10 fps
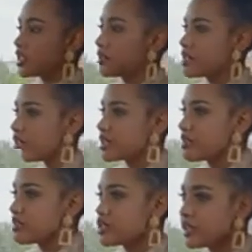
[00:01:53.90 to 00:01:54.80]
now, and times
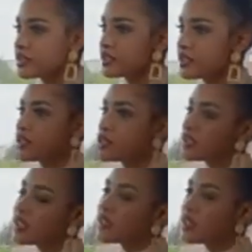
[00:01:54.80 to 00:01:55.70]
are changing because we
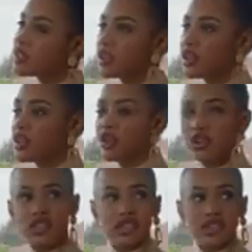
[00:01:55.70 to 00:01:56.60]
live in a
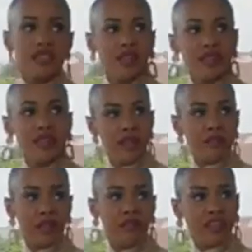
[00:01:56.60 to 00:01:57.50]
conscious era, like
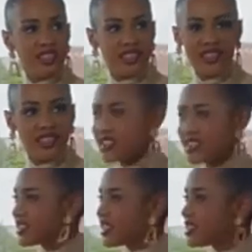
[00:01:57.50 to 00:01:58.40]
my manager likes
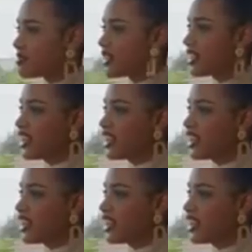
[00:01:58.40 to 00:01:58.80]
to tell me,